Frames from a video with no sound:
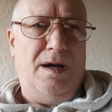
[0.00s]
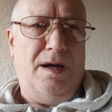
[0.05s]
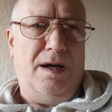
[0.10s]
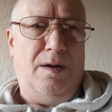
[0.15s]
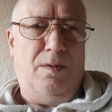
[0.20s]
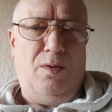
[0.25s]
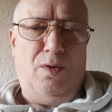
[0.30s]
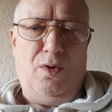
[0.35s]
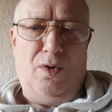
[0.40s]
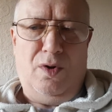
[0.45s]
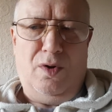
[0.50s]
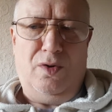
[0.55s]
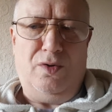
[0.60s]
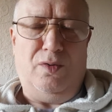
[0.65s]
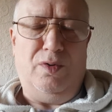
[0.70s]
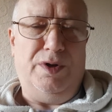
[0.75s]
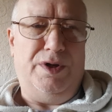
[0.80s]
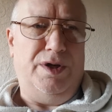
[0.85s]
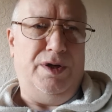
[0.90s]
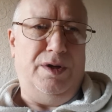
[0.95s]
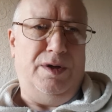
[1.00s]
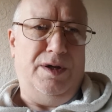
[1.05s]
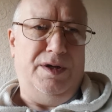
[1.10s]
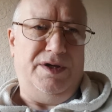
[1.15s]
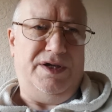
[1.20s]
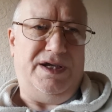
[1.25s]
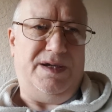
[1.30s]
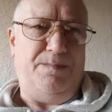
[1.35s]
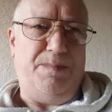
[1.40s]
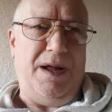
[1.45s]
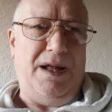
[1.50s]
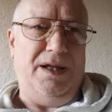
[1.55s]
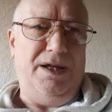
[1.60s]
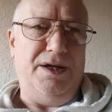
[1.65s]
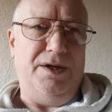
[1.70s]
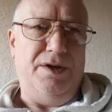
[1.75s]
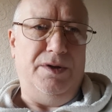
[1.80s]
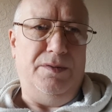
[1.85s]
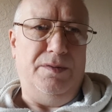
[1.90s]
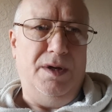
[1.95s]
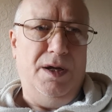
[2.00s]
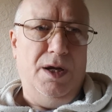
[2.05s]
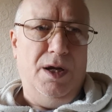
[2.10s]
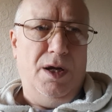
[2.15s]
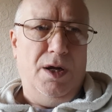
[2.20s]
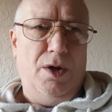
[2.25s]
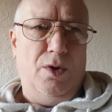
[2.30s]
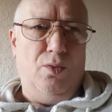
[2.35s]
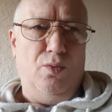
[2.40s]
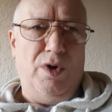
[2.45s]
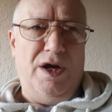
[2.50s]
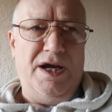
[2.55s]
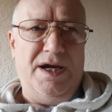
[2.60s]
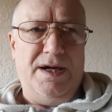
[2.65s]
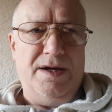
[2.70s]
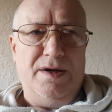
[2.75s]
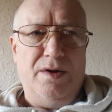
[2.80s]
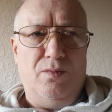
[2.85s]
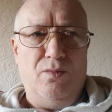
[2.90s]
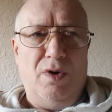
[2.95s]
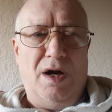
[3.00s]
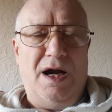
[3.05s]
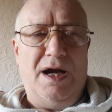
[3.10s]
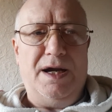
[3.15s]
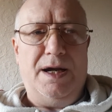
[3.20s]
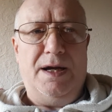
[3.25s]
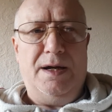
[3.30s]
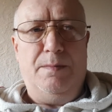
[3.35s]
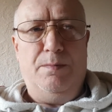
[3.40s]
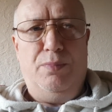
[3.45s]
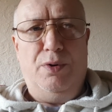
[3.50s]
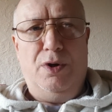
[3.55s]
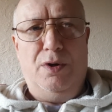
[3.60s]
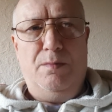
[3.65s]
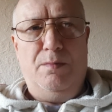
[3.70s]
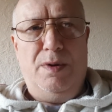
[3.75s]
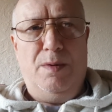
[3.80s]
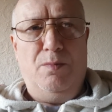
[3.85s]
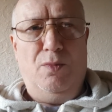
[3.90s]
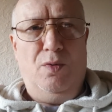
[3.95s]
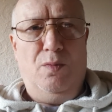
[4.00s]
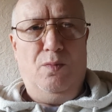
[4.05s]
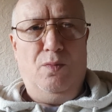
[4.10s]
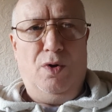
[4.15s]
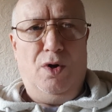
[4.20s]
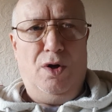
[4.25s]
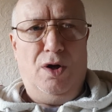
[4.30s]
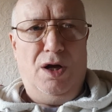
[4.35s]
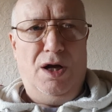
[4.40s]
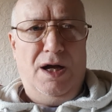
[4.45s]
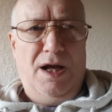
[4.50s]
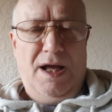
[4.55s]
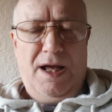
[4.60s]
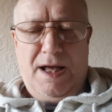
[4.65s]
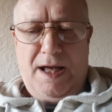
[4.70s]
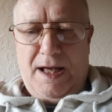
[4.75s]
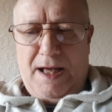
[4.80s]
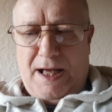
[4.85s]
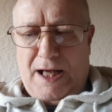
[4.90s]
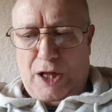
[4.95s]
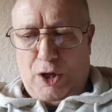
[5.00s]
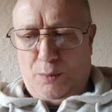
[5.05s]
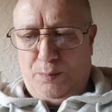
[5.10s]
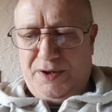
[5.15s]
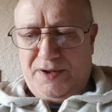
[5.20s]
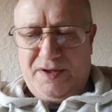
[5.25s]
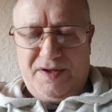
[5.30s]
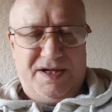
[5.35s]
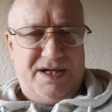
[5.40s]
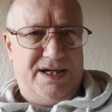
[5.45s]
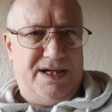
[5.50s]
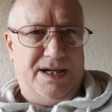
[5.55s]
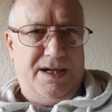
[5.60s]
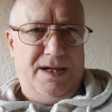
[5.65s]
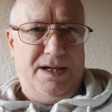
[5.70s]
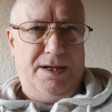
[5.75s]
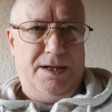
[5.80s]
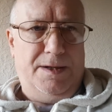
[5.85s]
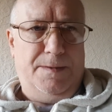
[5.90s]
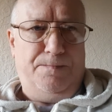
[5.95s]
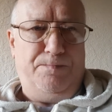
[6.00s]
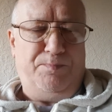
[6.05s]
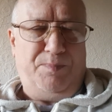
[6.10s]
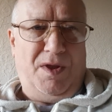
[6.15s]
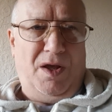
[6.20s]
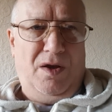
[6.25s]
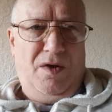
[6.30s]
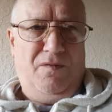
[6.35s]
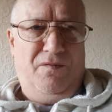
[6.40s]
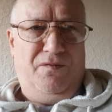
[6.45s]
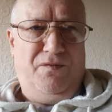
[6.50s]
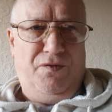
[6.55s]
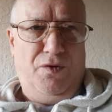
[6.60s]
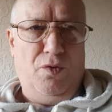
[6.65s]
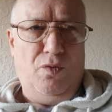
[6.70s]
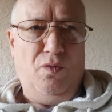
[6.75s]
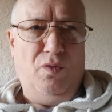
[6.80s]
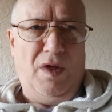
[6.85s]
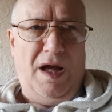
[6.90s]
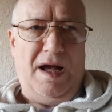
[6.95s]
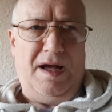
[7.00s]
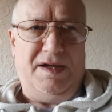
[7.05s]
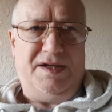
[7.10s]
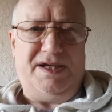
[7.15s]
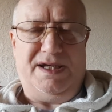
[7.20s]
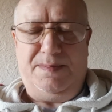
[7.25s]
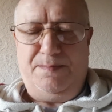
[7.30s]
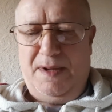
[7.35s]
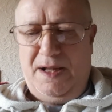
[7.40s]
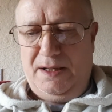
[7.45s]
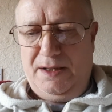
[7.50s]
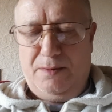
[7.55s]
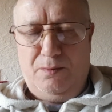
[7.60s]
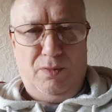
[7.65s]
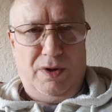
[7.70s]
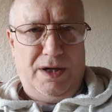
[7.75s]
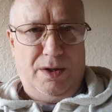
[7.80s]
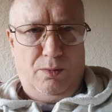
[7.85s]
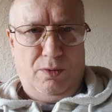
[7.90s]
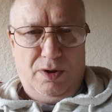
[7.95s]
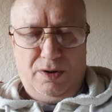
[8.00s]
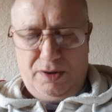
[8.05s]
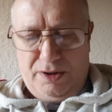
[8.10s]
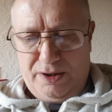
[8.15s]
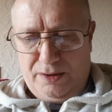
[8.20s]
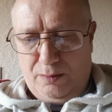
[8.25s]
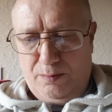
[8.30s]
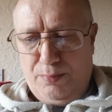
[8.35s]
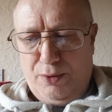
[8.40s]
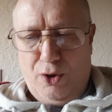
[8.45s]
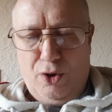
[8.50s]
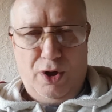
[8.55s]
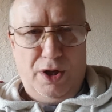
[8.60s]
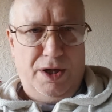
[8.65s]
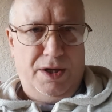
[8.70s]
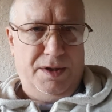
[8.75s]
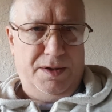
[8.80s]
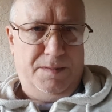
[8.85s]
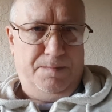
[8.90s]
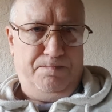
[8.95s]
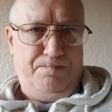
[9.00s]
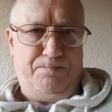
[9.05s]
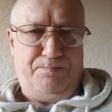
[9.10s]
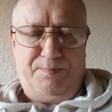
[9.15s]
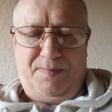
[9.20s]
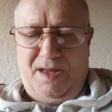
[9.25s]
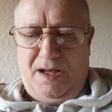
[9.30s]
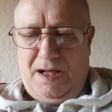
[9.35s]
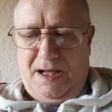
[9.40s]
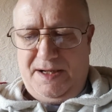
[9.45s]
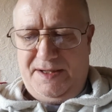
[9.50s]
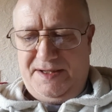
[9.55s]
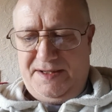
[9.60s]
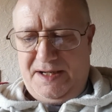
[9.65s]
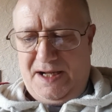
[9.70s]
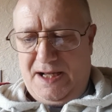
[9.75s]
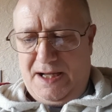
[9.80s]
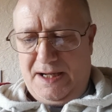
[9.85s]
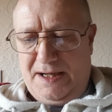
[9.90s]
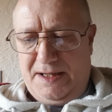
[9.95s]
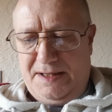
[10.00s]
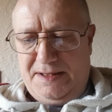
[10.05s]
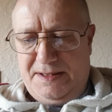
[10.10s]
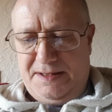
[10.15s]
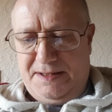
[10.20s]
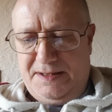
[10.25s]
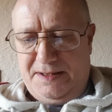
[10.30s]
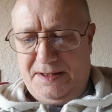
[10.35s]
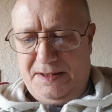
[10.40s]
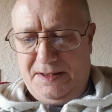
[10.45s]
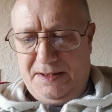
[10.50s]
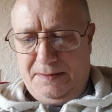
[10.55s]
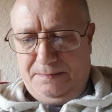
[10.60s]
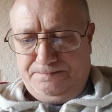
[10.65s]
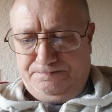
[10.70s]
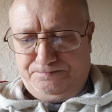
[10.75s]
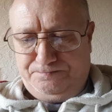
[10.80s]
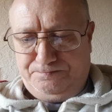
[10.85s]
were awkward at spelling and reading and writing, but my mum were helping us through that spelling when I was a little boy, and I started to